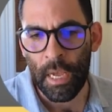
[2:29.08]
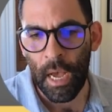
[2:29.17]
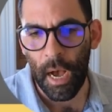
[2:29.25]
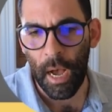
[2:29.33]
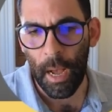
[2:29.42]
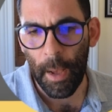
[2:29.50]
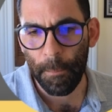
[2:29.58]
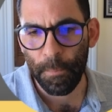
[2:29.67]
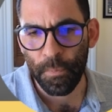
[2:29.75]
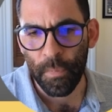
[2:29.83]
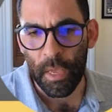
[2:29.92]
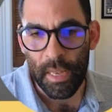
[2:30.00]

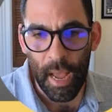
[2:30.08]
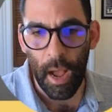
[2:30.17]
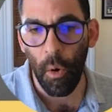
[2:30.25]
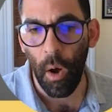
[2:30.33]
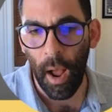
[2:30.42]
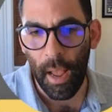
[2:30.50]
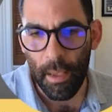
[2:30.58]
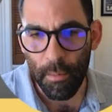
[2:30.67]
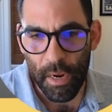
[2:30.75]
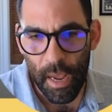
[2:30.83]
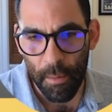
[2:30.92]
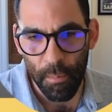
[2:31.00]
Um, now I am
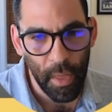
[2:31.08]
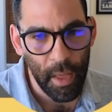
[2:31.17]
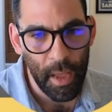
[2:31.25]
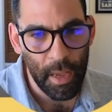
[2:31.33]
going to apply